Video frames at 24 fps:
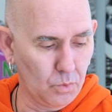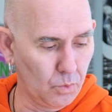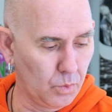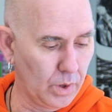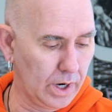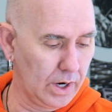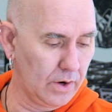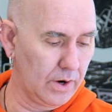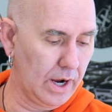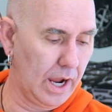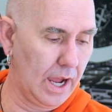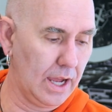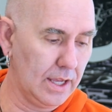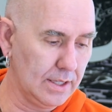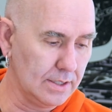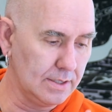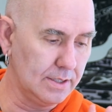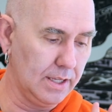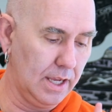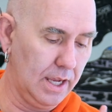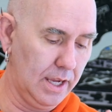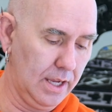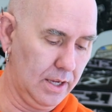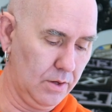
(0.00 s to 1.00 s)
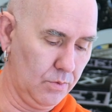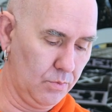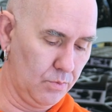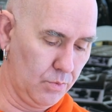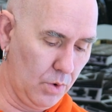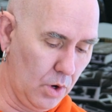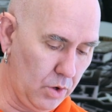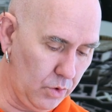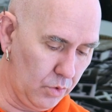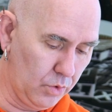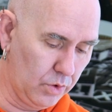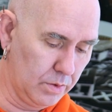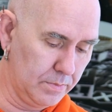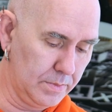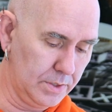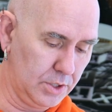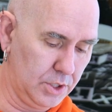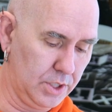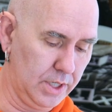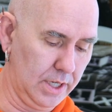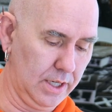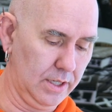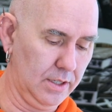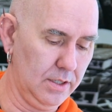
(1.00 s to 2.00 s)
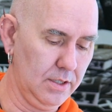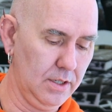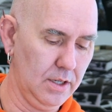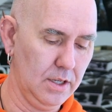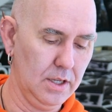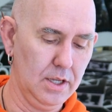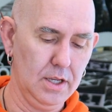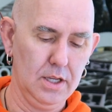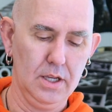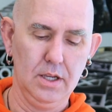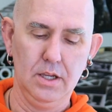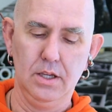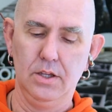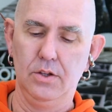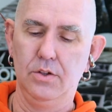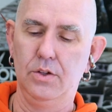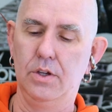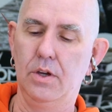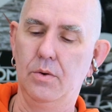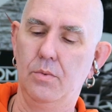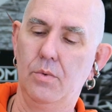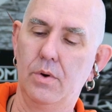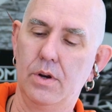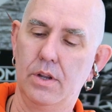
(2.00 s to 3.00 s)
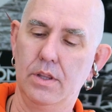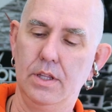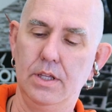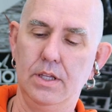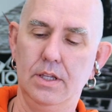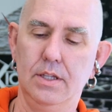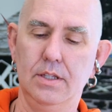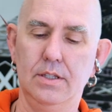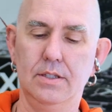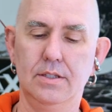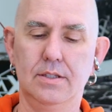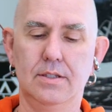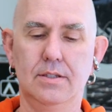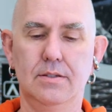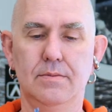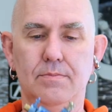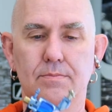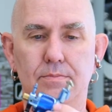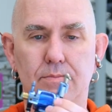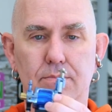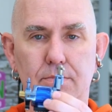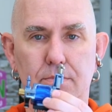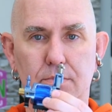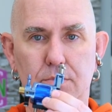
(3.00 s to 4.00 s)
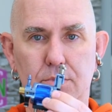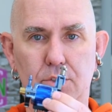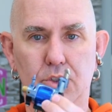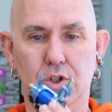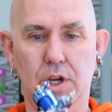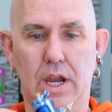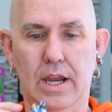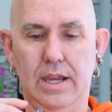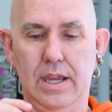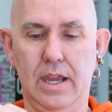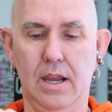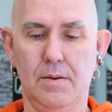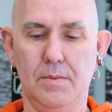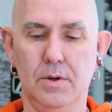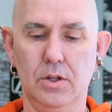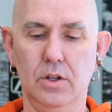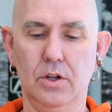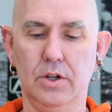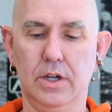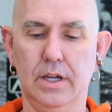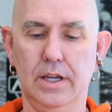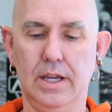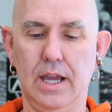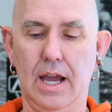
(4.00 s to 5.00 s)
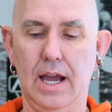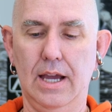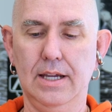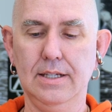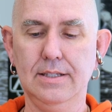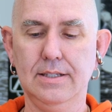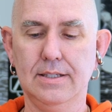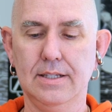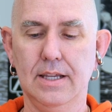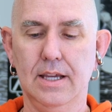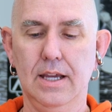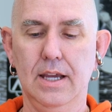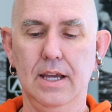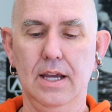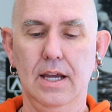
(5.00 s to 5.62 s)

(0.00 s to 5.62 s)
Whereas a rotary machine, you get one of these jackhammer looking guys,